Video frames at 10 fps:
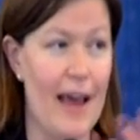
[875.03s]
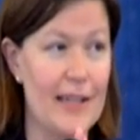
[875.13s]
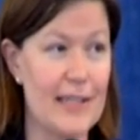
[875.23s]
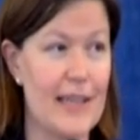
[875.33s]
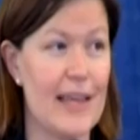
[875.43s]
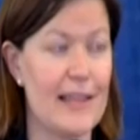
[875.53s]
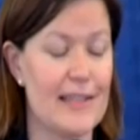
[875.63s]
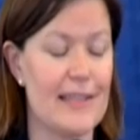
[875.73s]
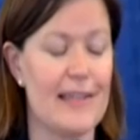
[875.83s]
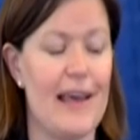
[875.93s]
I'd say
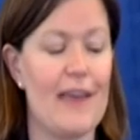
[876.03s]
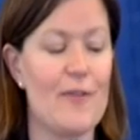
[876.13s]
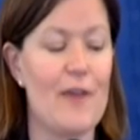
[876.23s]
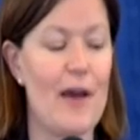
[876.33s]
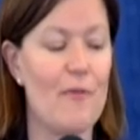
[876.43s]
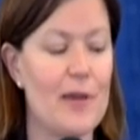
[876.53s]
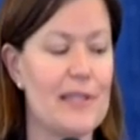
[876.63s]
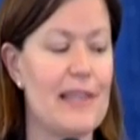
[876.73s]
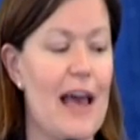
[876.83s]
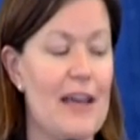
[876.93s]
this, you got one
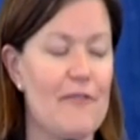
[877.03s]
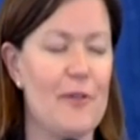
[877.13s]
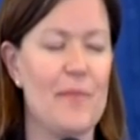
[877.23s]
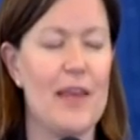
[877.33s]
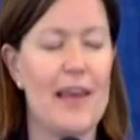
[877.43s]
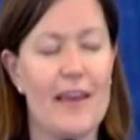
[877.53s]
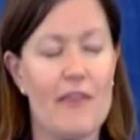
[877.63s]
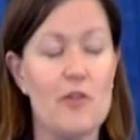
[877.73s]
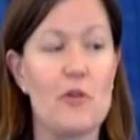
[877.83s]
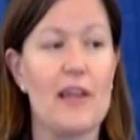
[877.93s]
slide from
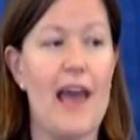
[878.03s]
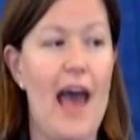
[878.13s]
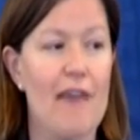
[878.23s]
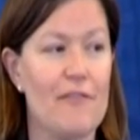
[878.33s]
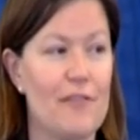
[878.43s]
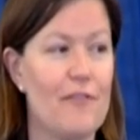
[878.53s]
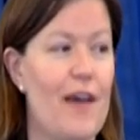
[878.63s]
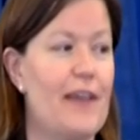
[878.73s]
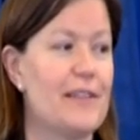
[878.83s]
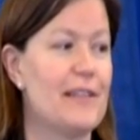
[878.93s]
fewer than half of the
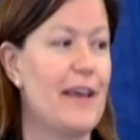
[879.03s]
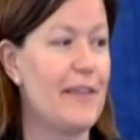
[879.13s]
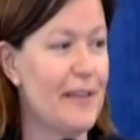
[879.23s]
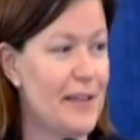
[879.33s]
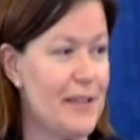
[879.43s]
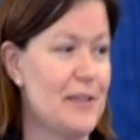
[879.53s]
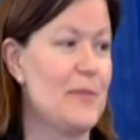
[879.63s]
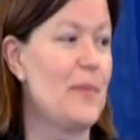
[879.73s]
faculty on the list,